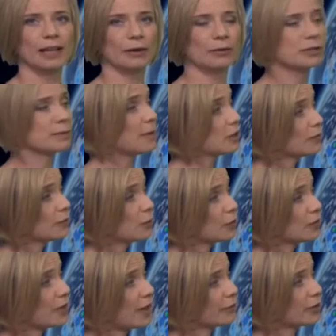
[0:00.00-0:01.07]
Now, across much of
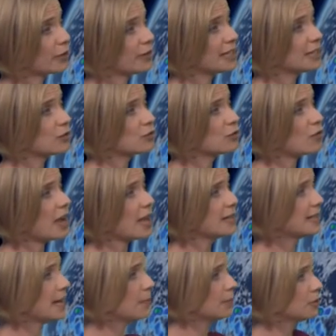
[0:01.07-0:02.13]
North Africa, it is dry.
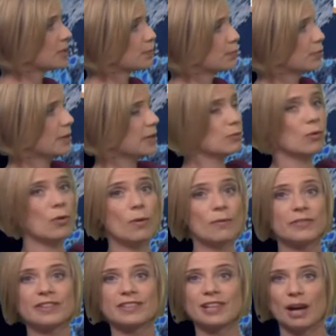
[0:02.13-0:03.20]
Temperatures pretty
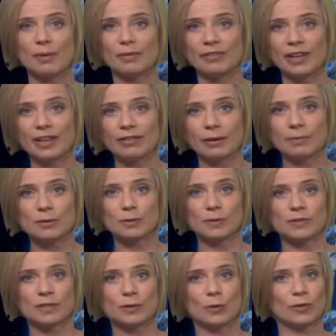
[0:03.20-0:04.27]
warm for the time of year, up
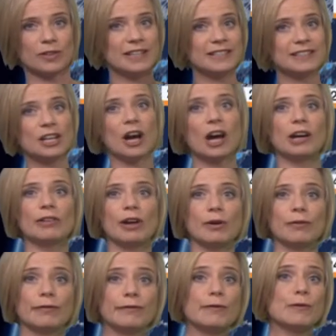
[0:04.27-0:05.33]
towards the northeast.
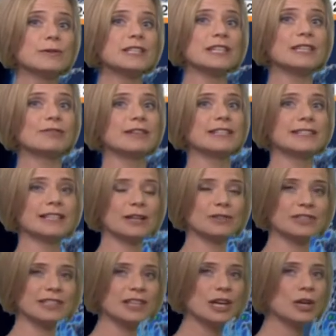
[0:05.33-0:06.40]
Cairo, 43
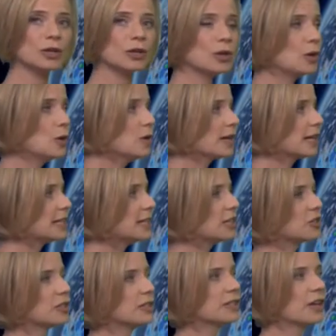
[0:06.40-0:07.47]
Celsius. Cooler
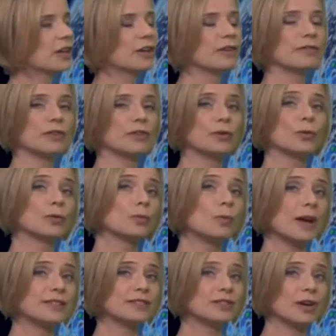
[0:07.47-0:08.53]
conditions for the
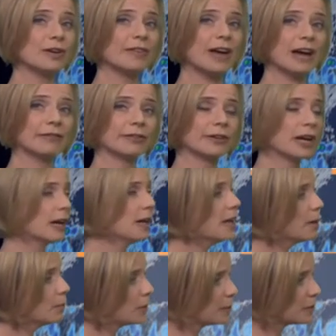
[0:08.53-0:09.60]
northwest of Africa.
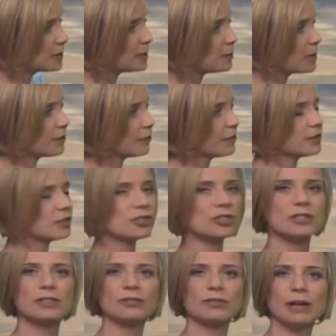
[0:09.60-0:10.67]
We will see weather fronts
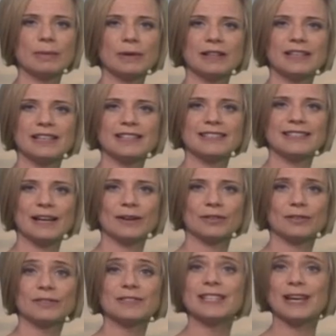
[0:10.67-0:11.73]
just scraping the
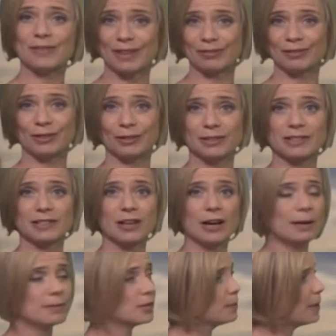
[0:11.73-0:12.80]
south of South Africa at times,